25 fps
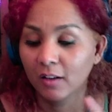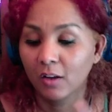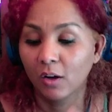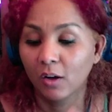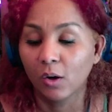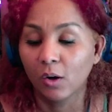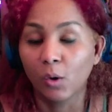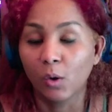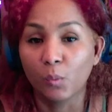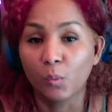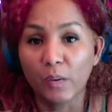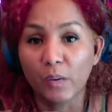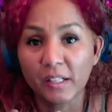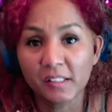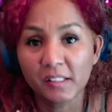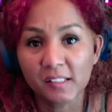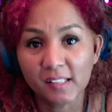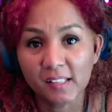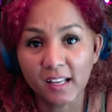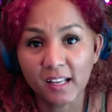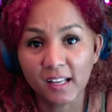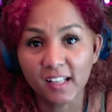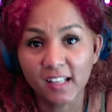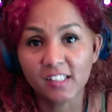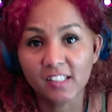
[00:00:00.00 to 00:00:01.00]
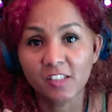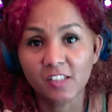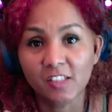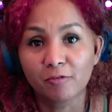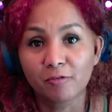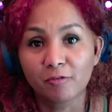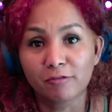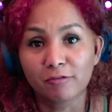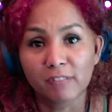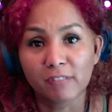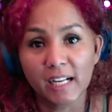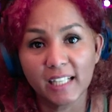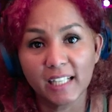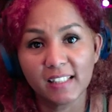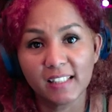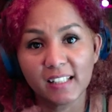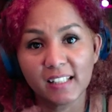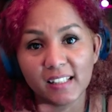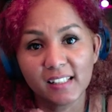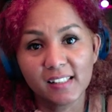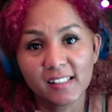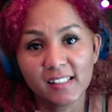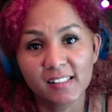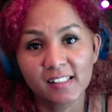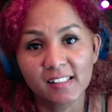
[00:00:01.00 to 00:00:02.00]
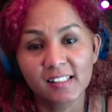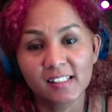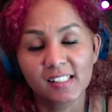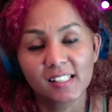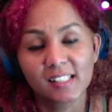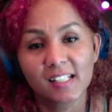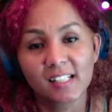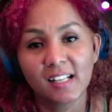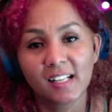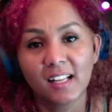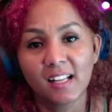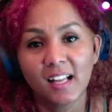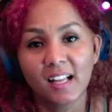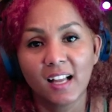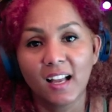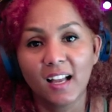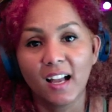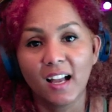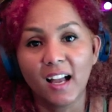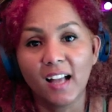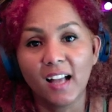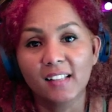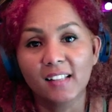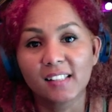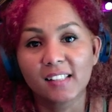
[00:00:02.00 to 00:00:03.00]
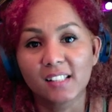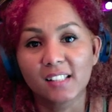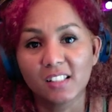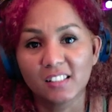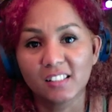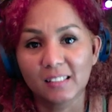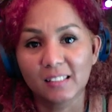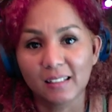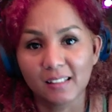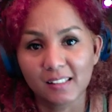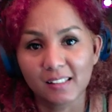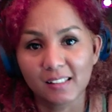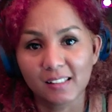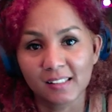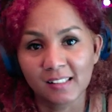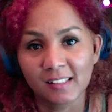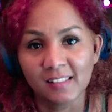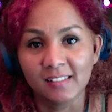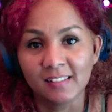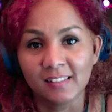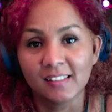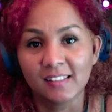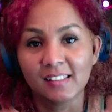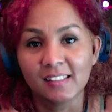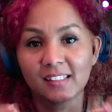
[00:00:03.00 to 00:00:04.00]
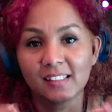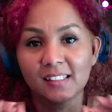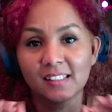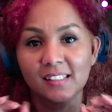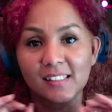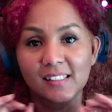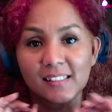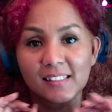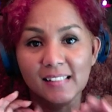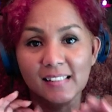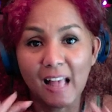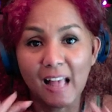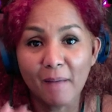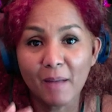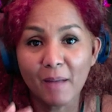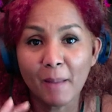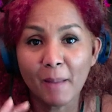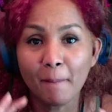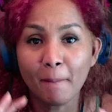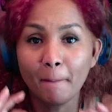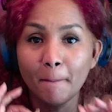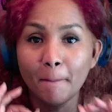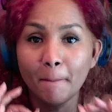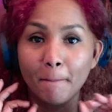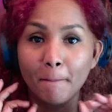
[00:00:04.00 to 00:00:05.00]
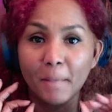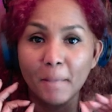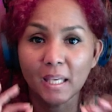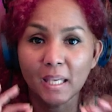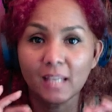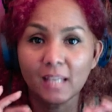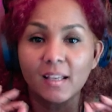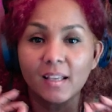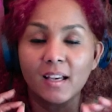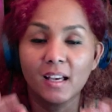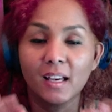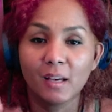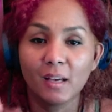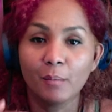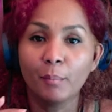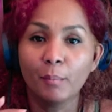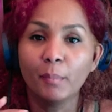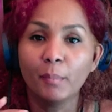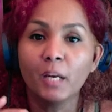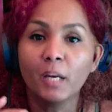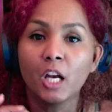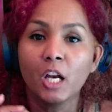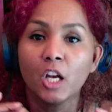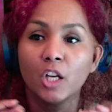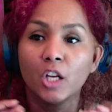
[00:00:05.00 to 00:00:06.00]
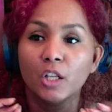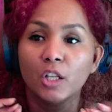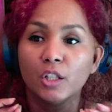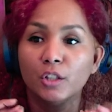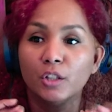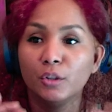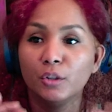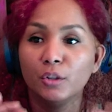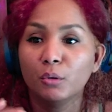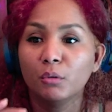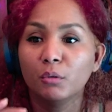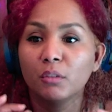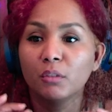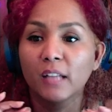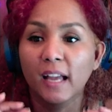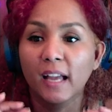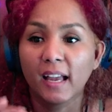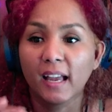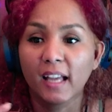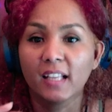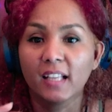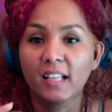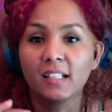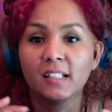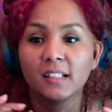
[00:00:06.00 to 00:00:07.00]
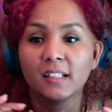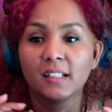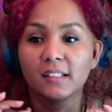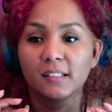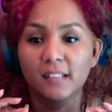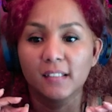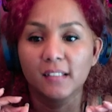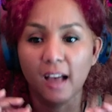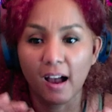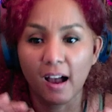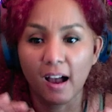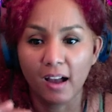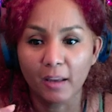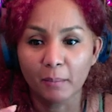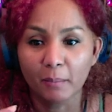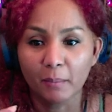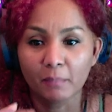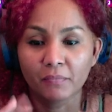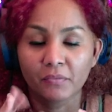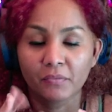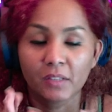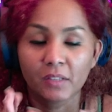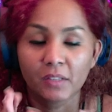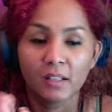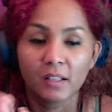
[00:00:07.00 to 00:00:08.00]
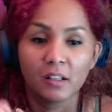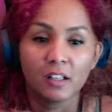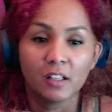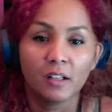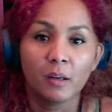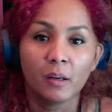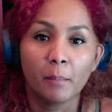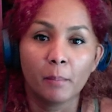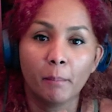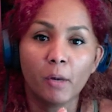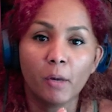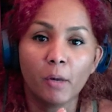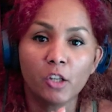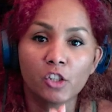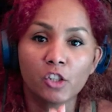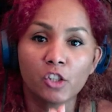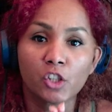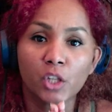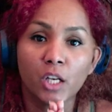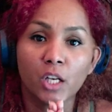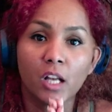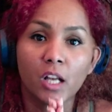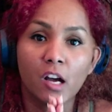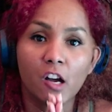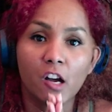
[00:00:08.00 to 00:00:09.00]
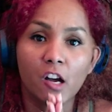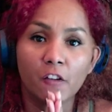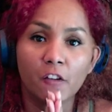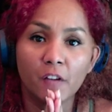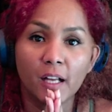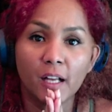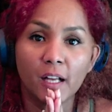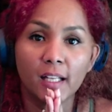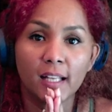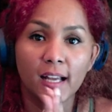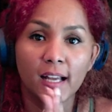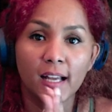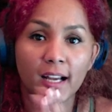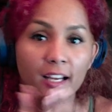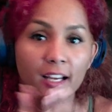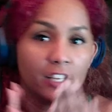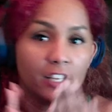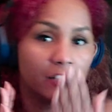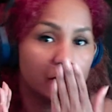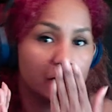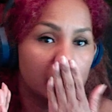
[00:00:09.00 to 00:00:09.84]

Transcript: on Wednesdays, Fridays, and Sundays, 7 p.m. UK time. Much love and light.